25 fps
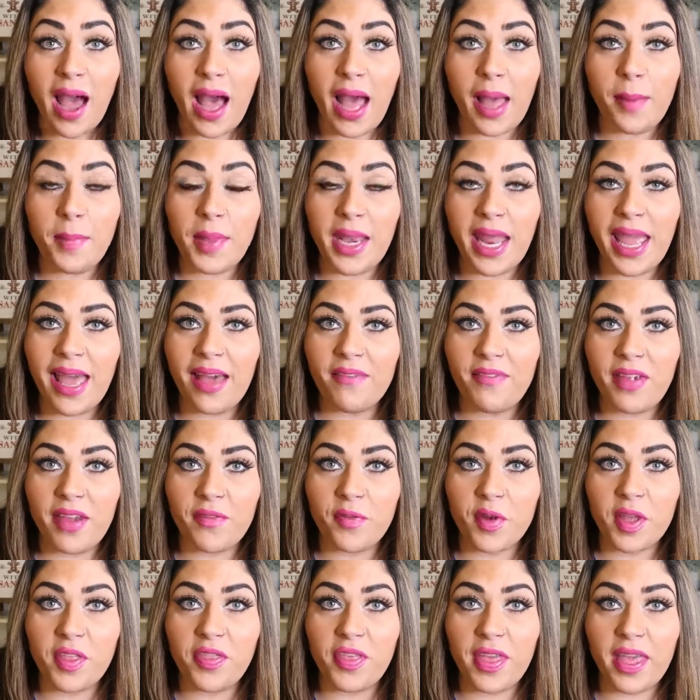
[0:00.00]
I'm gonna have
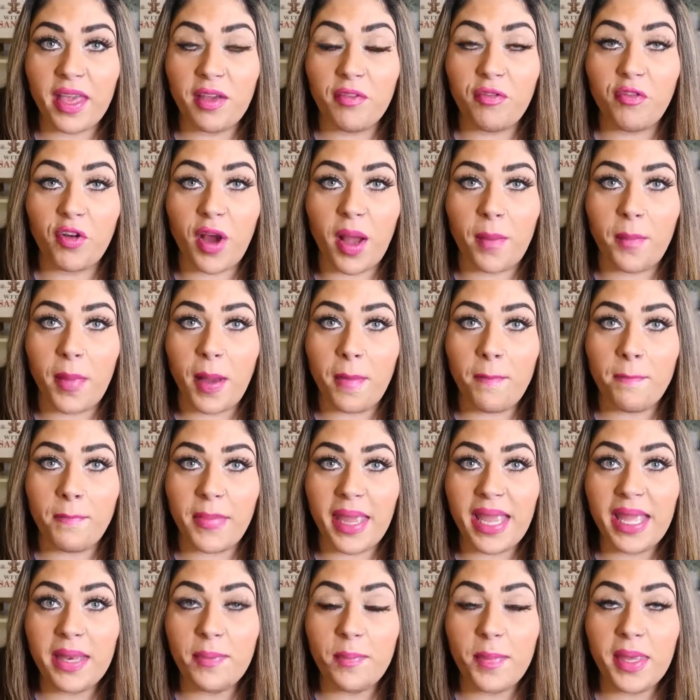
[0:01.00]
everything from
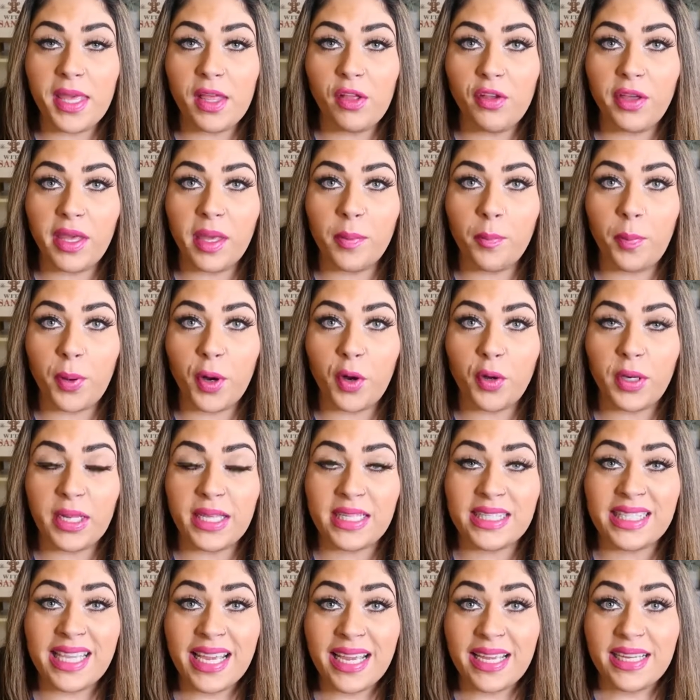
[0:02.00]
main meal
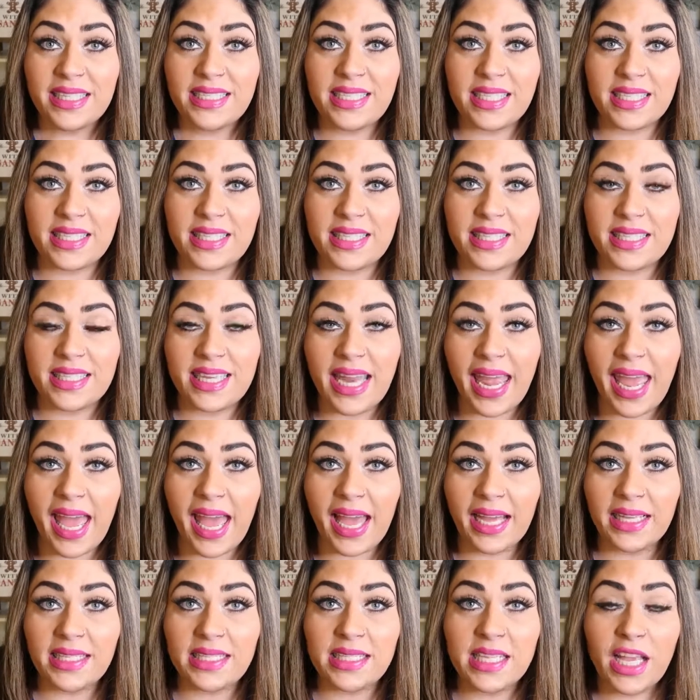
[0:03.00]
components to
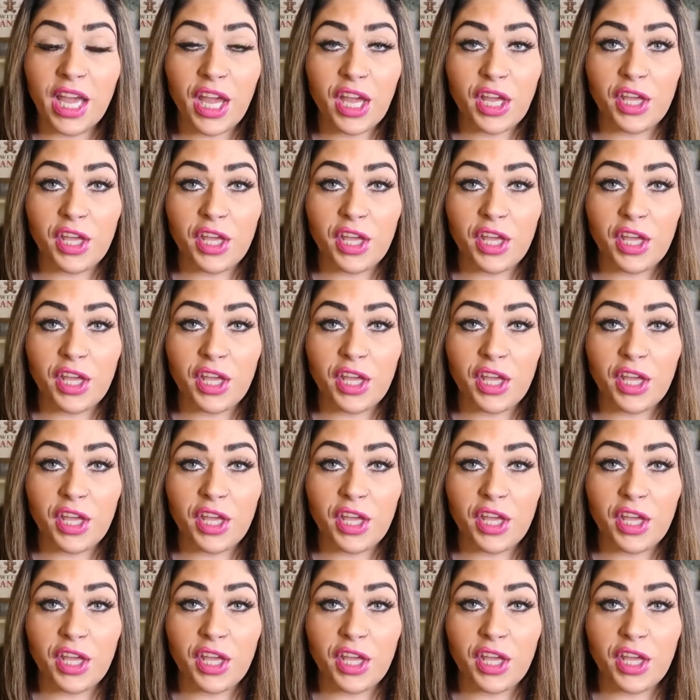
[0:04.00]
snacks,